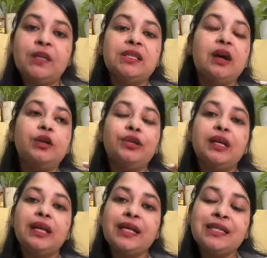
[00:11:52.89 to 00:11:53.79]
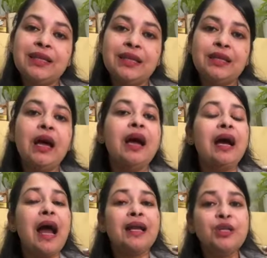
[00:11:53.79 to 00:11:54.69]
they start to realize that their
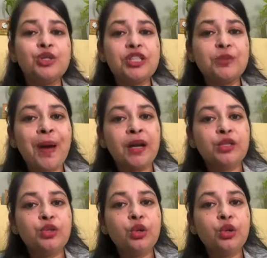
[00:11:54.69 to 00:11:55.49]
attention span is